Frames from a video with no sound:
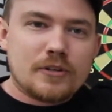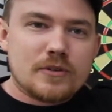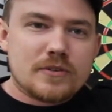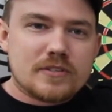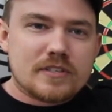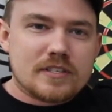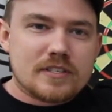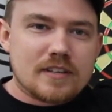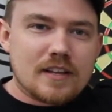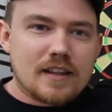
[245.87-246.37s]

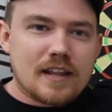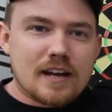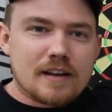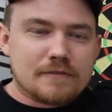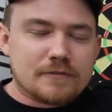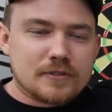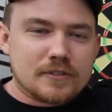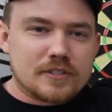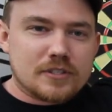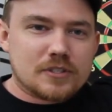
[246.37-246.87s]
use this a
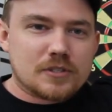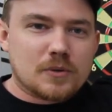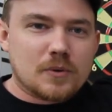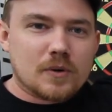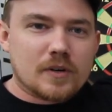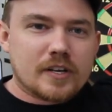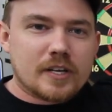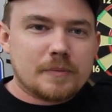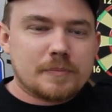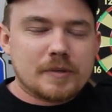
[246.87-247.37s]
lot for
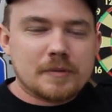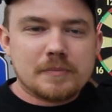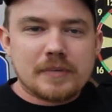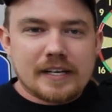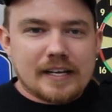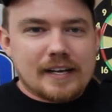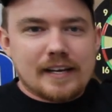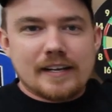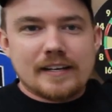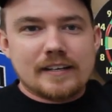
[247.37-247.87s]
scorekeeping,
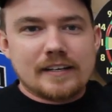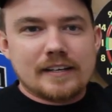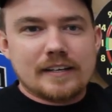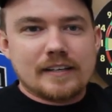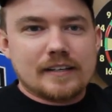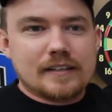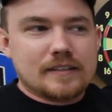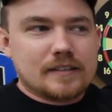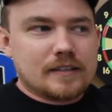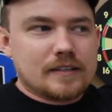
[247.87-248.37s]
but
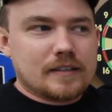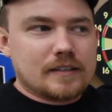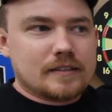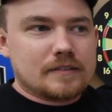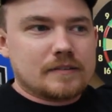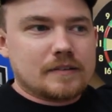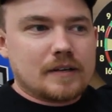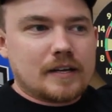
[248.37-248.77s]
ending uh,